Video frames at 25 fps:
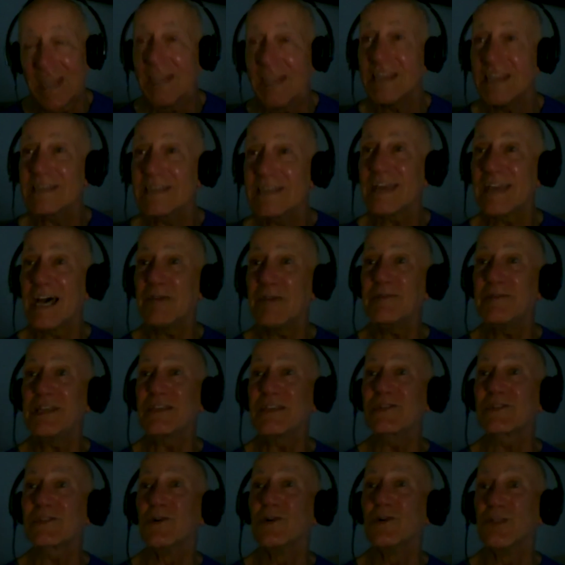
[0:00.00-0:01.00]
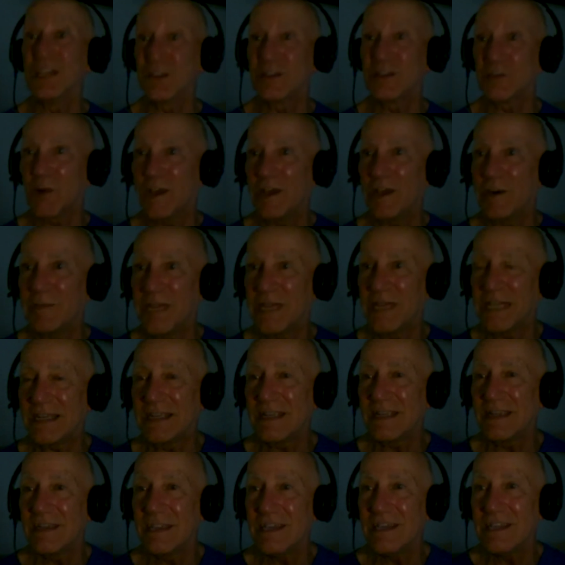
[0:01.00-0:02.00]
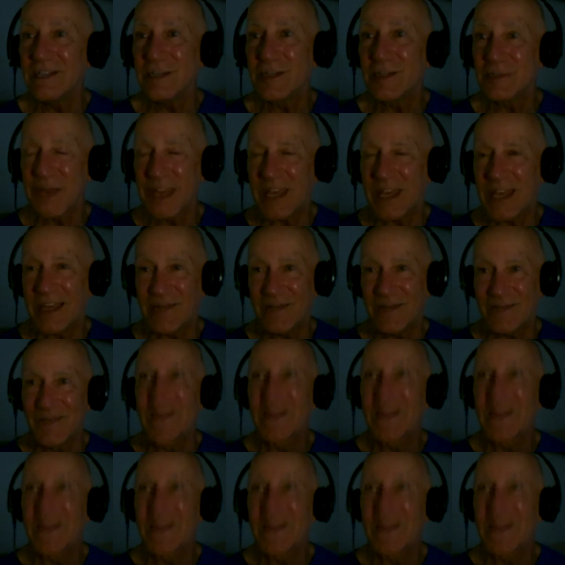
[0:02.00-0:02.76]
Is that being sold as whale meat in Japan?